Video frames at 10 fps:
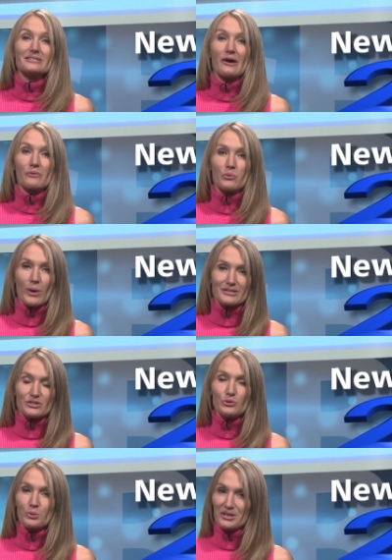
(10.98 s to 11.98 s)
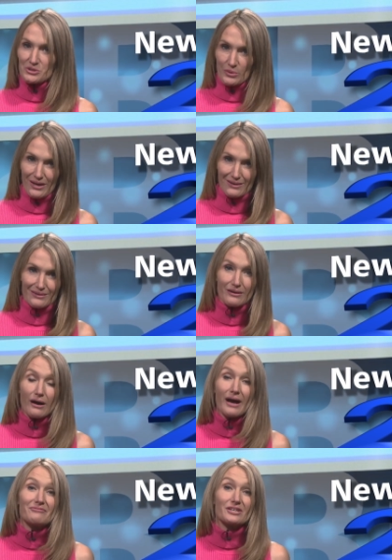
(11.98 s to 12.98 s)
Southwest New Brunswick.
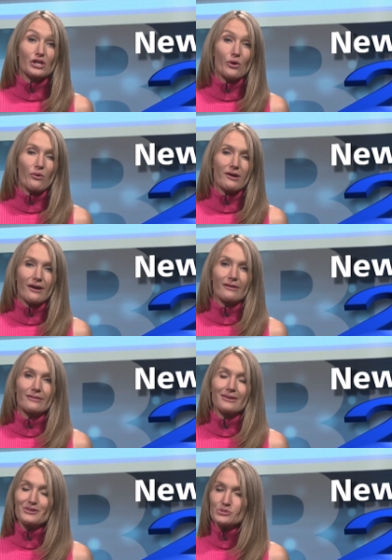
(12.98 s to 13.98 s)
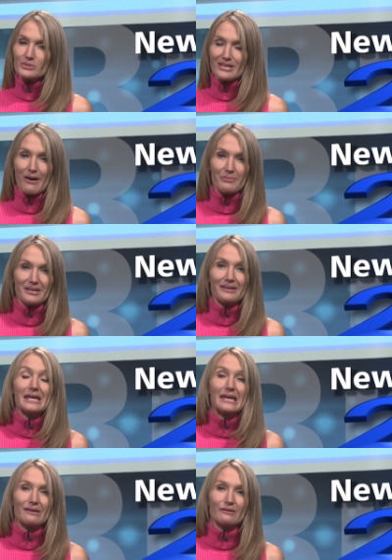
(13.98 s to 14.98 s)
I'm Vicki Hogarth. Here's what's happening
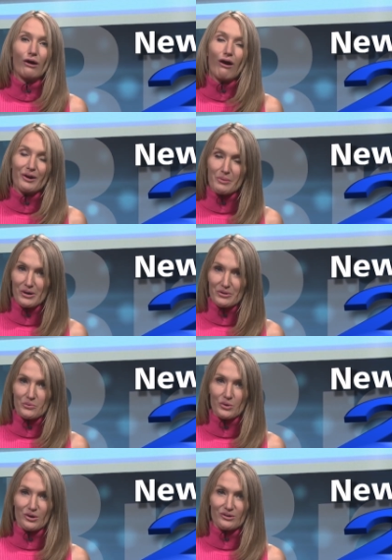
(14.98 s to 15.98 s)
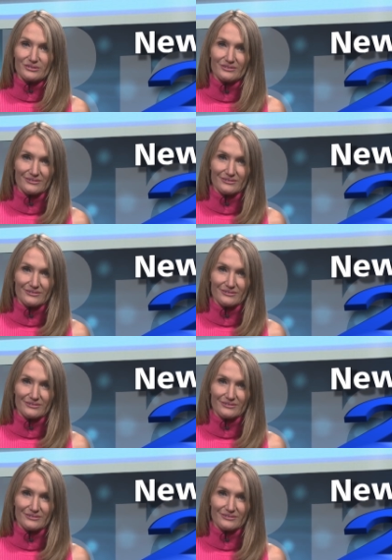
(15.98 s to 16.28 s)
in our part of the world.